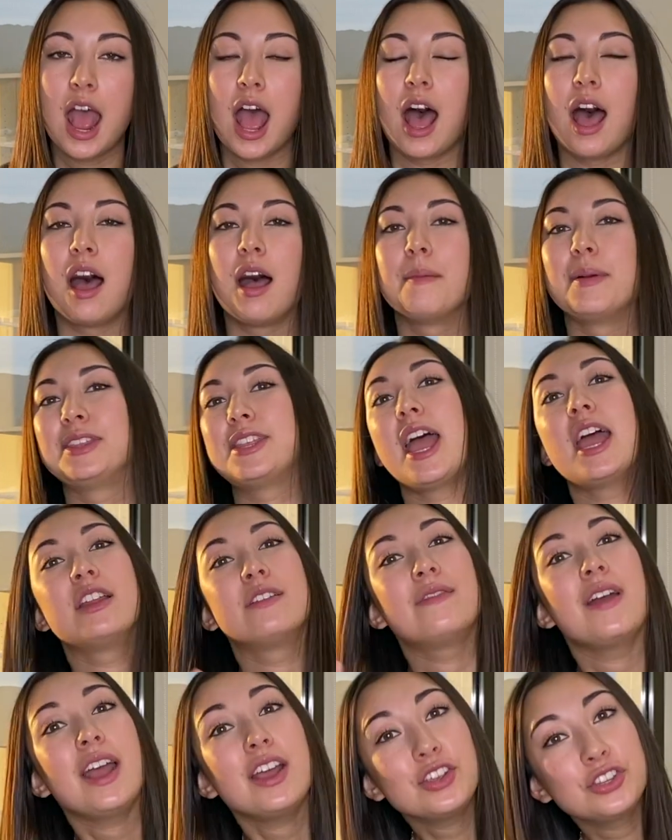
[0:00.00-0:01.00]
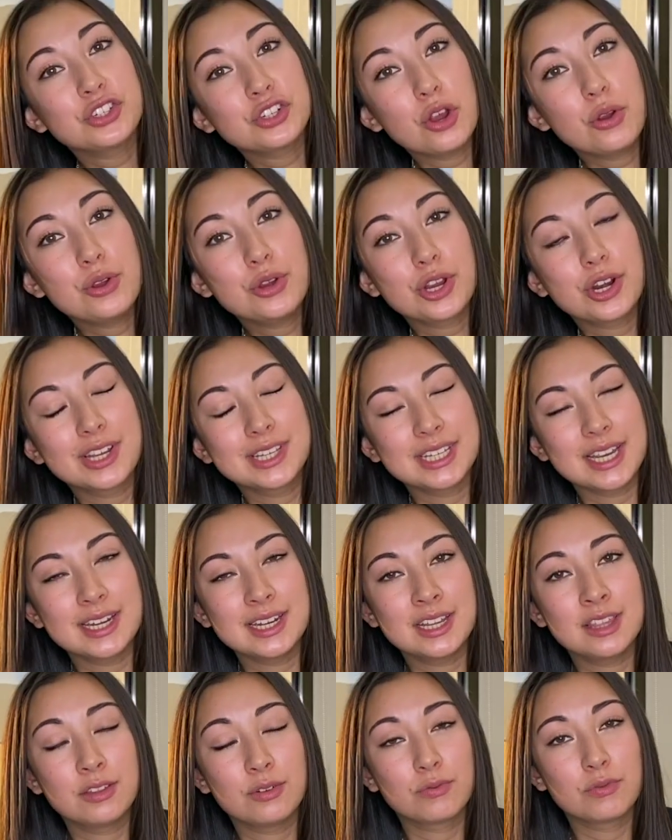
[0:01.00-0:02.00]
At the end of escrow, you're going to send
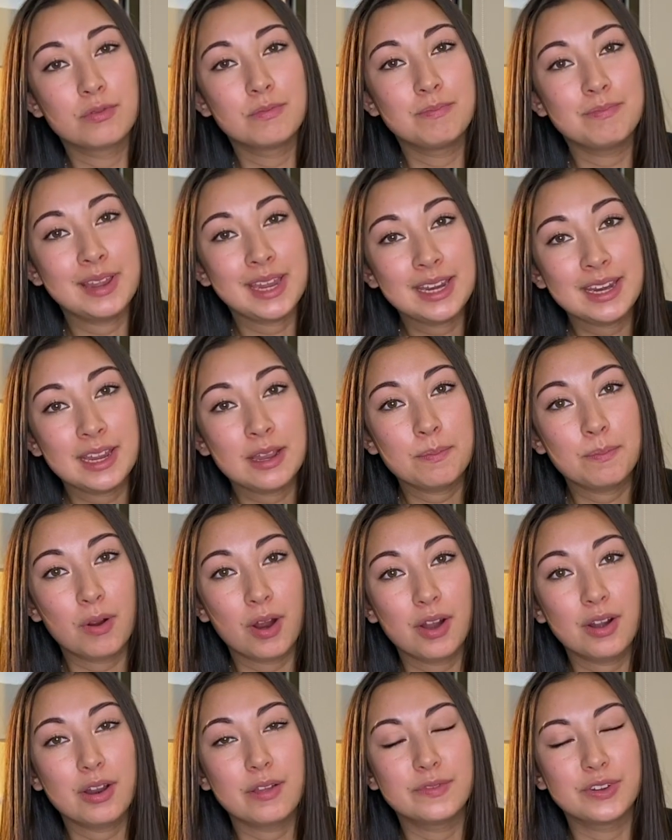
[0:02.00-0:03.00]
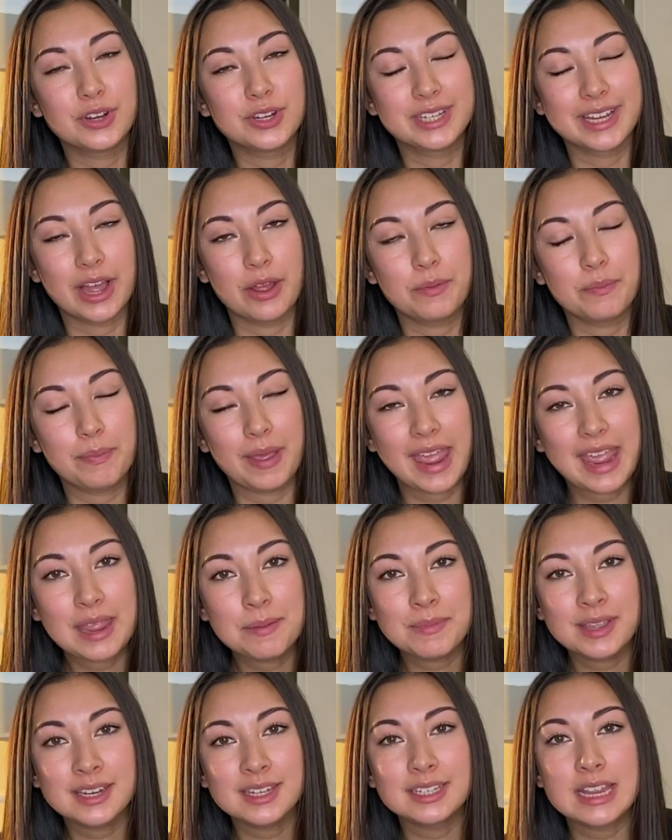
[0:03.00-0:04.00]
in the remaining part of your down
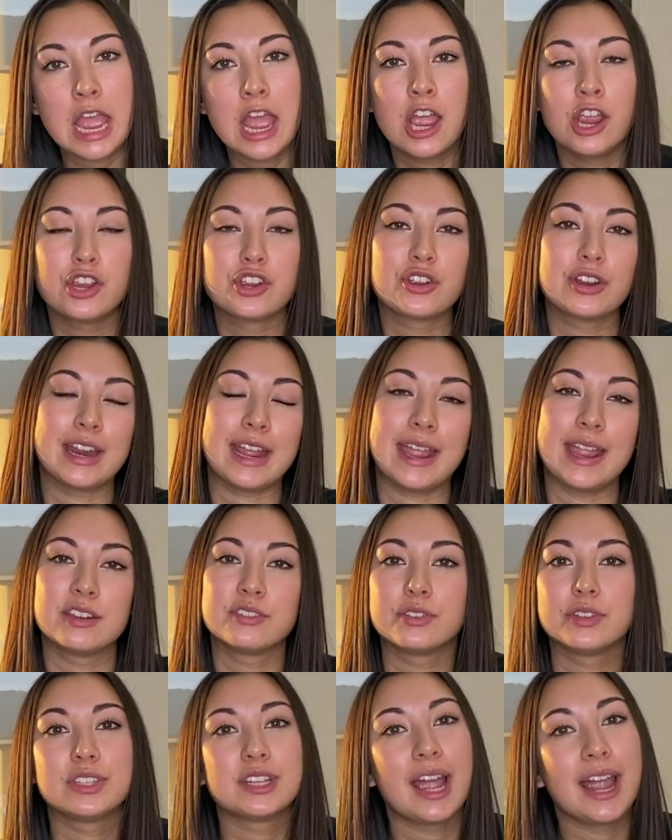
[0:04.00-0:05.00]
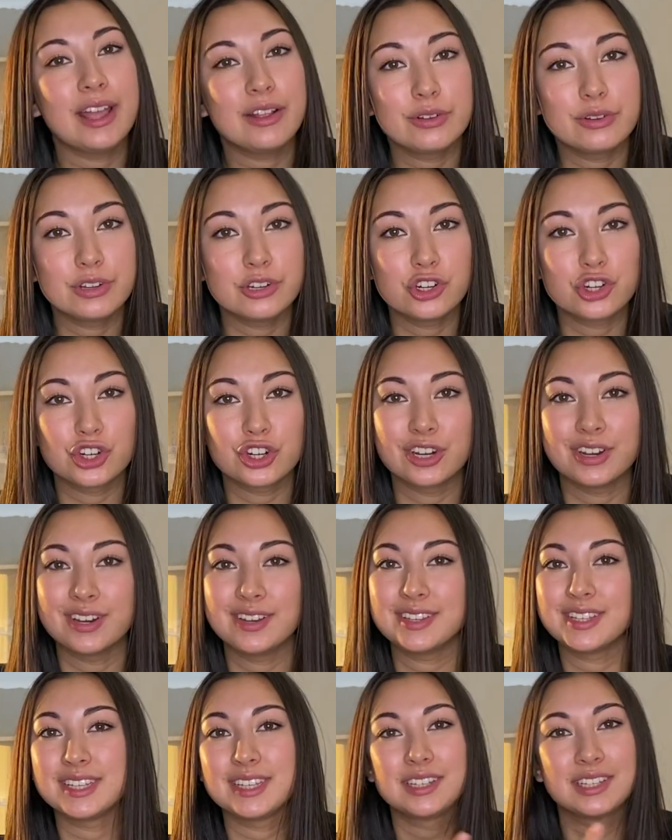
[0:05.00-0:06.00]
payment. You're going to handle title
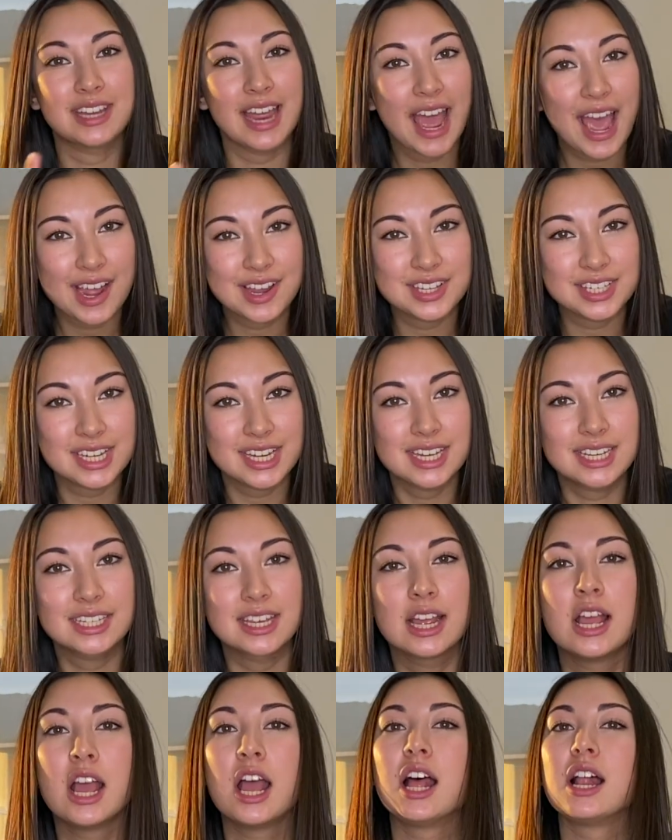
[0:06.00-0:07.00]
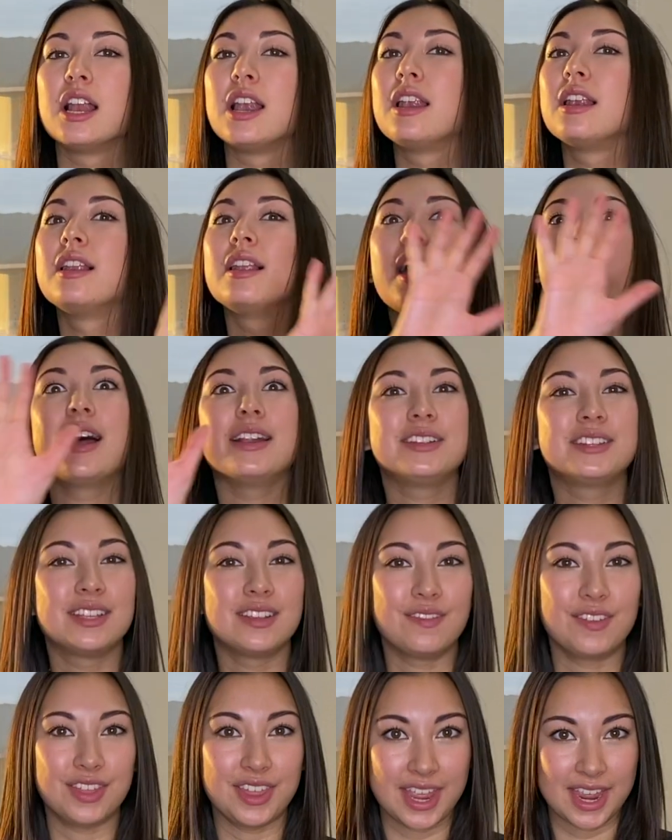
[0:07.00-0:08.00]
insurance, taxes, lots
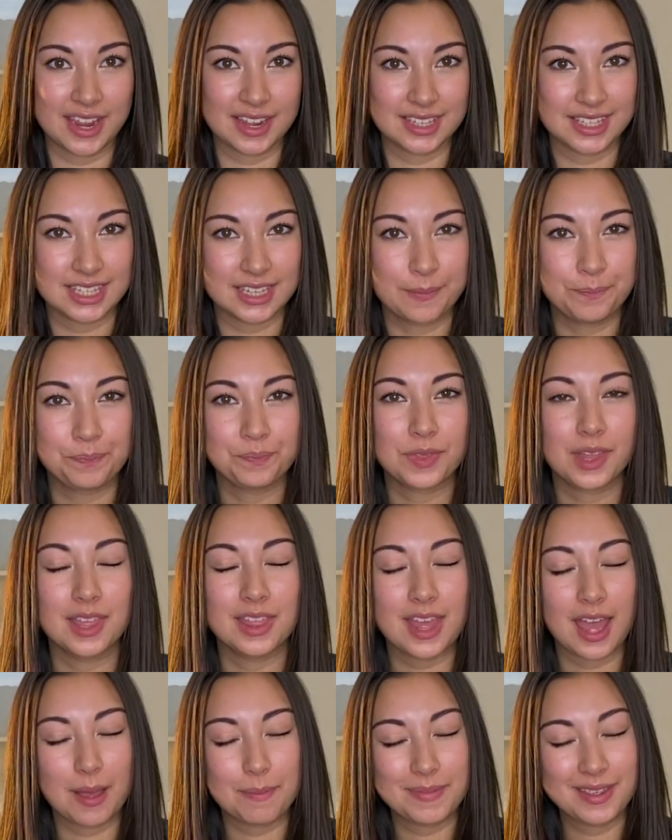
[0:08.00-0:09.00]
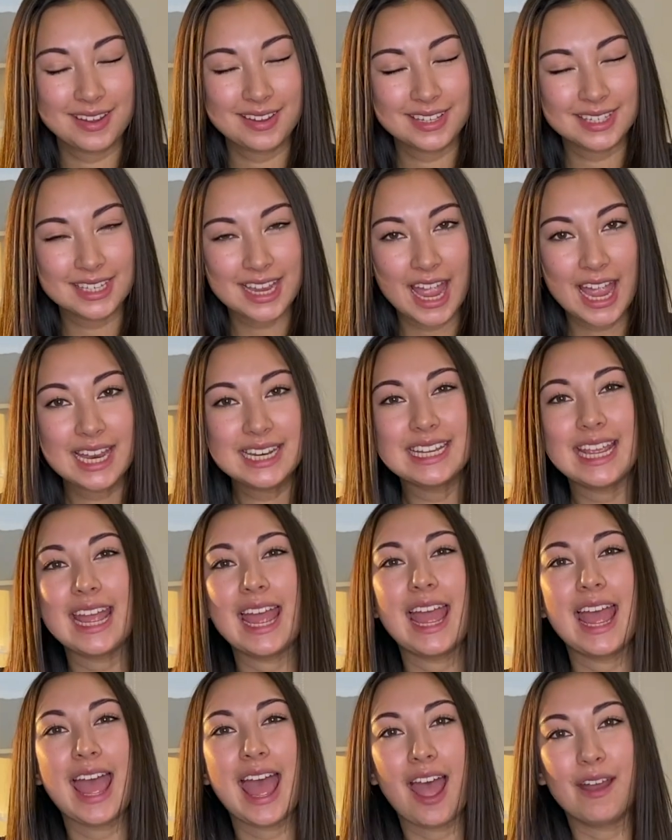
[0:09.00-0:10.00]
of things. That being said,
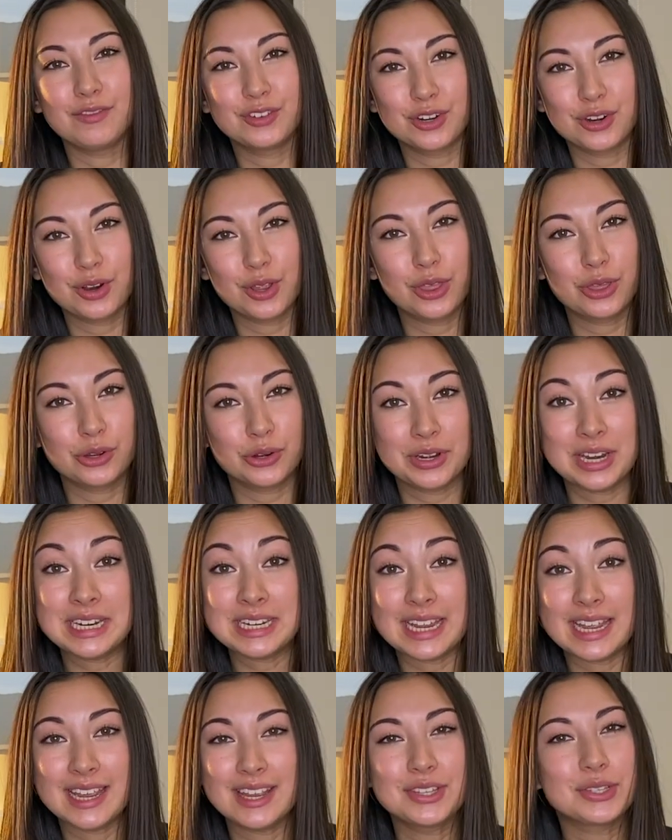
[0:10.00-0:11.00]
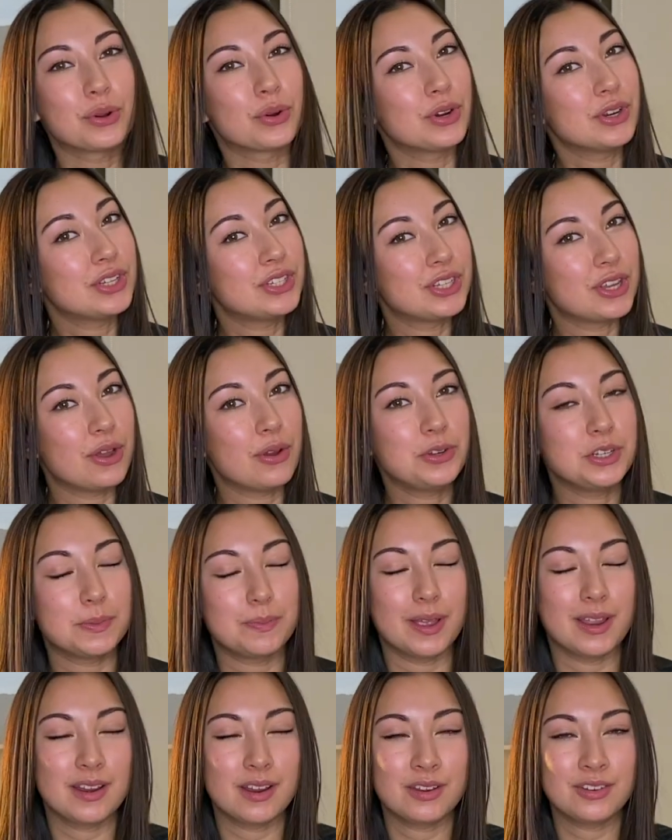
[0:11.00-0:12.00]
after 30 days or so,
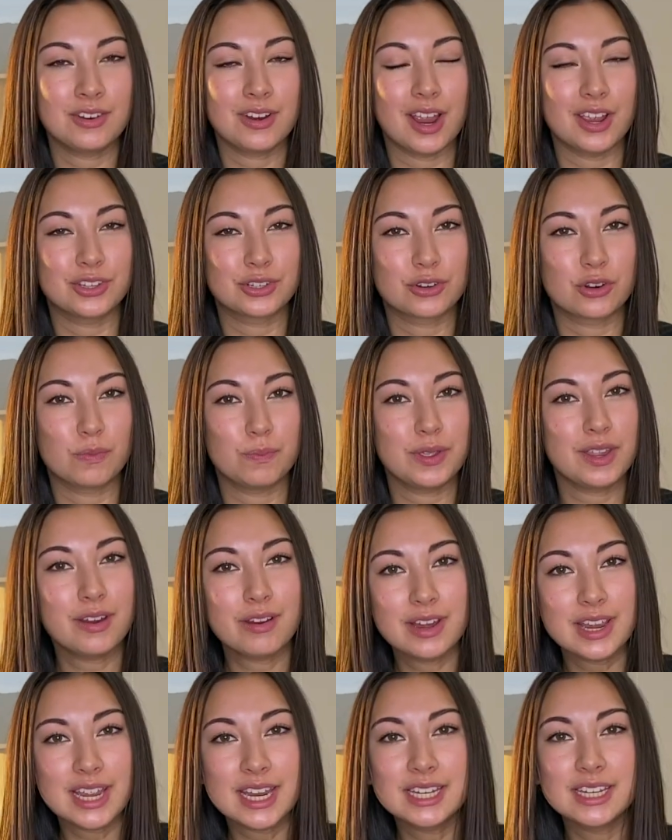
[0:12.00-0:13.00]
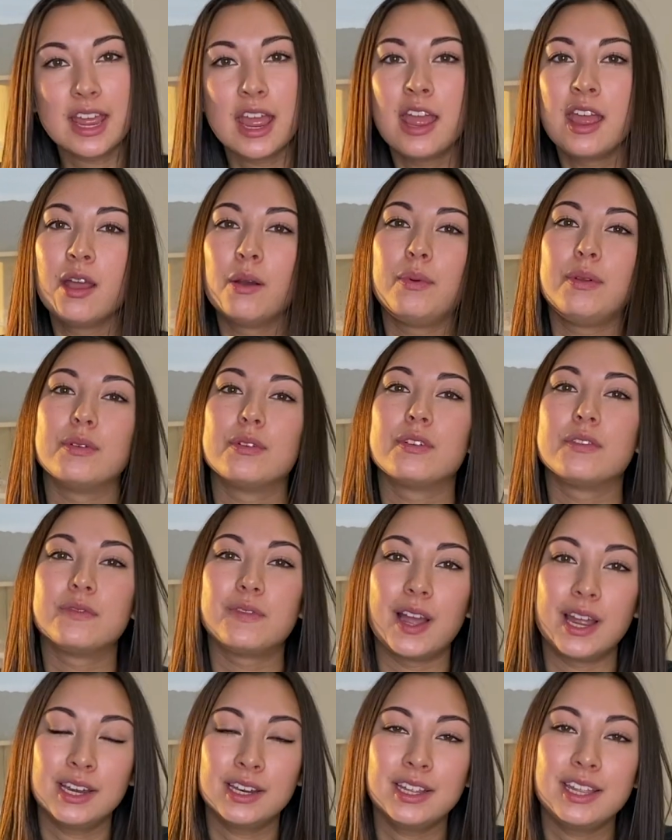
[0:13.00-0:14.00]
depending on your escrow period, we will
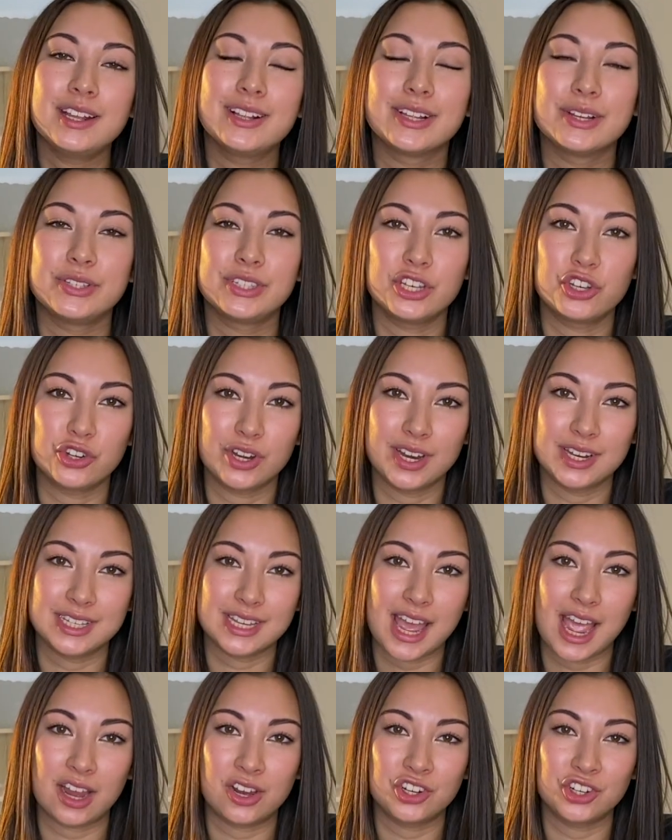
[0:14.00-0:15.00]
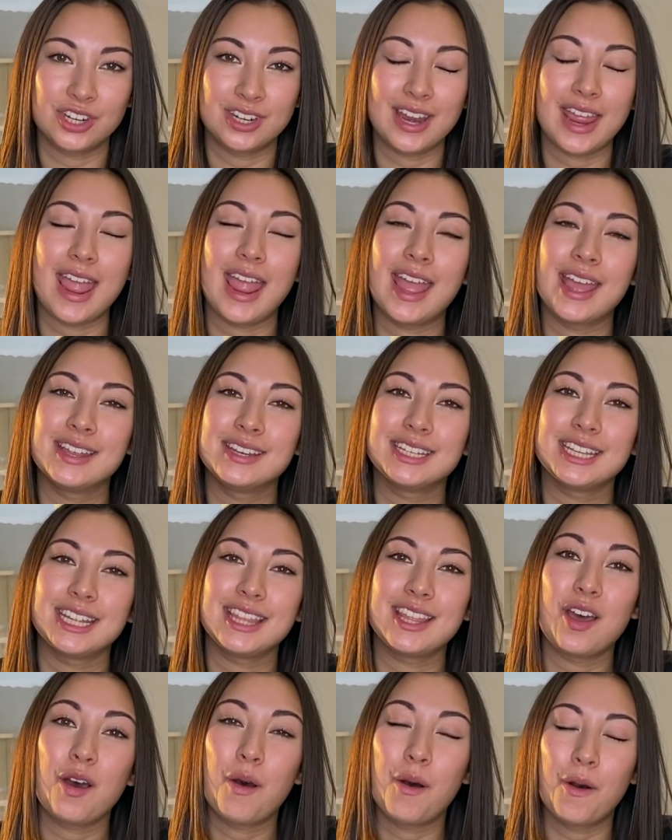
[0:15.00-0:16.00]
finally close the transaction and
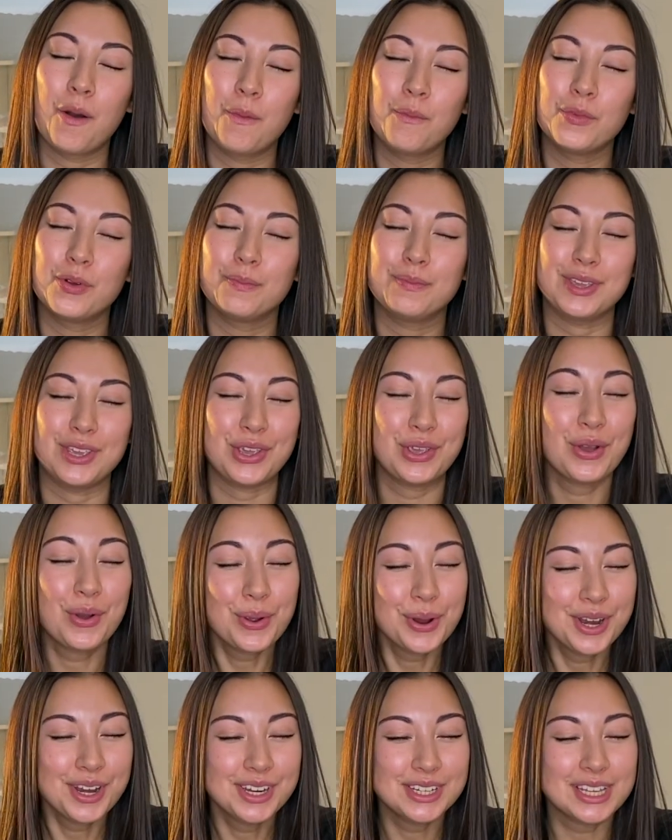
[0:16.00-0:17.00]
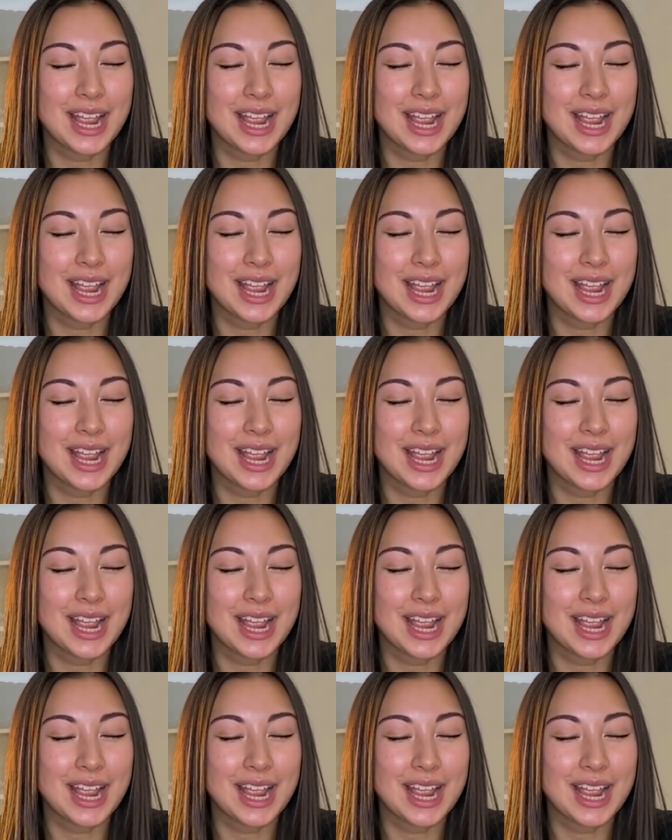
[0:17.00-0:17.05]
the home will be yours.